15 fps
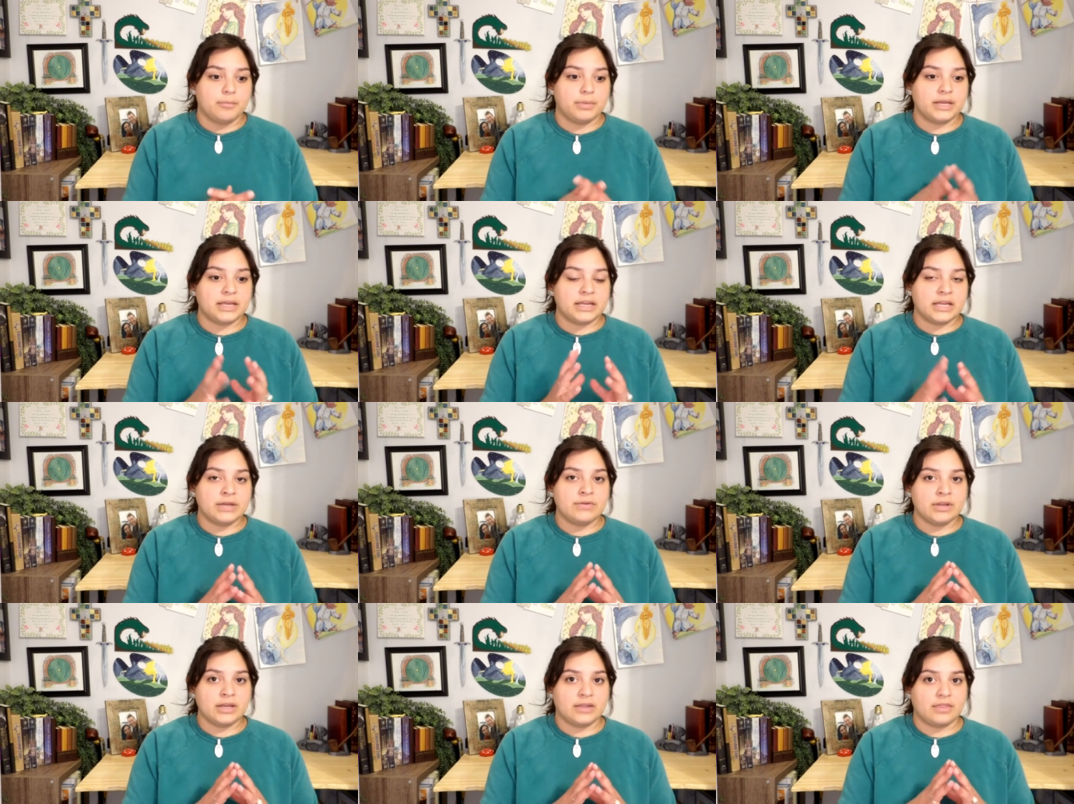But
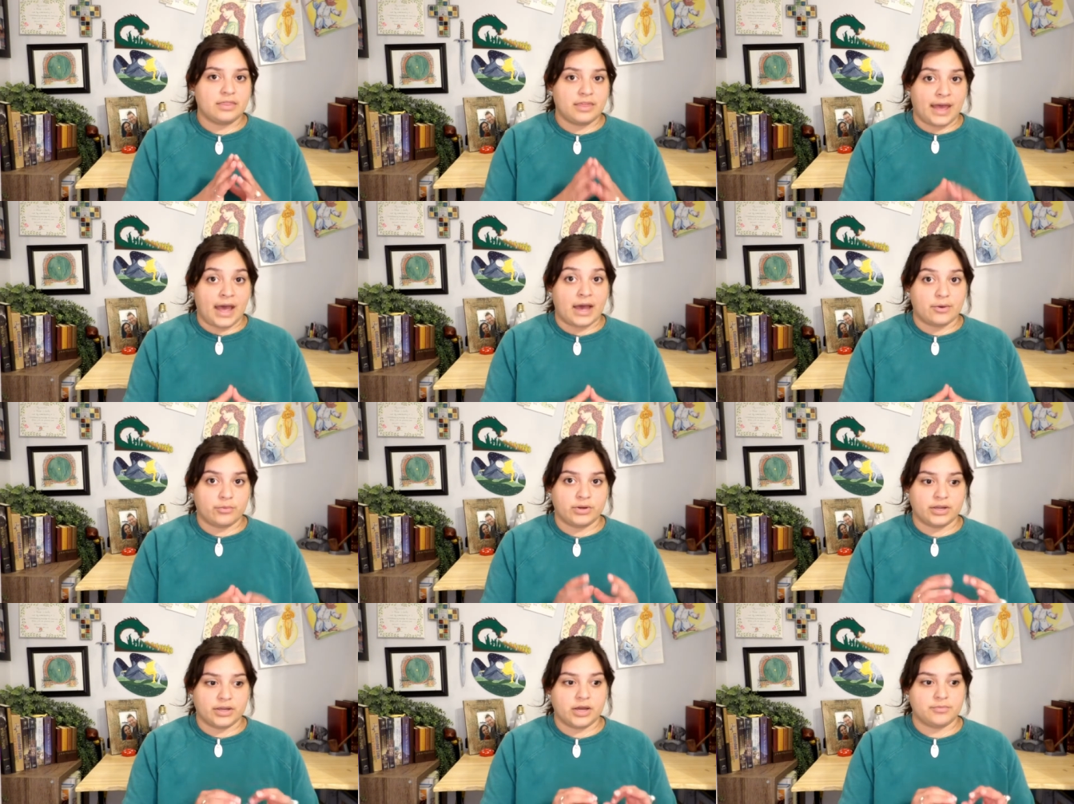even in that,
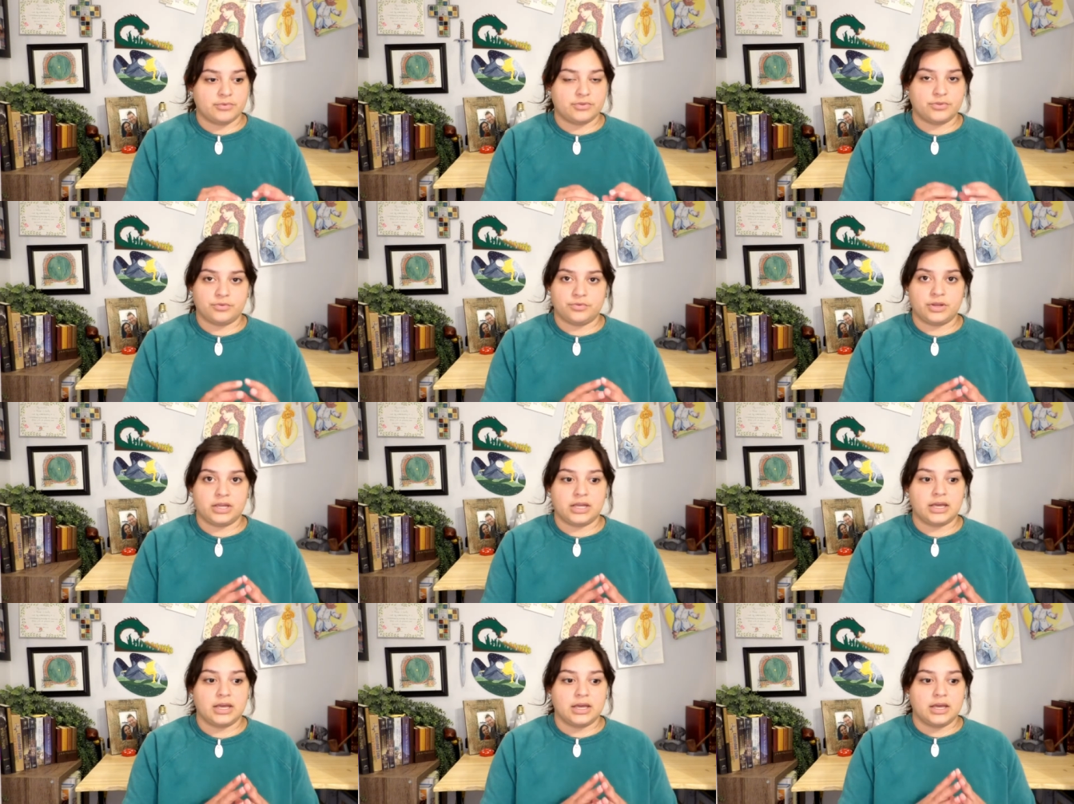when it comes to the
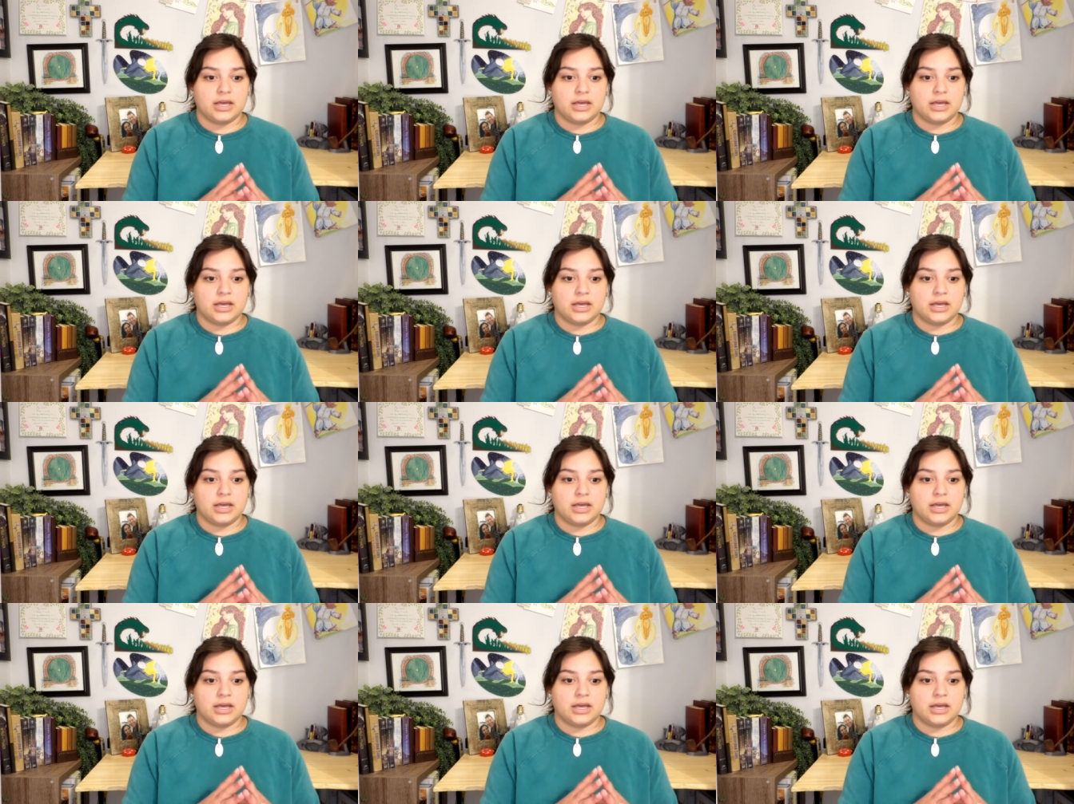ring,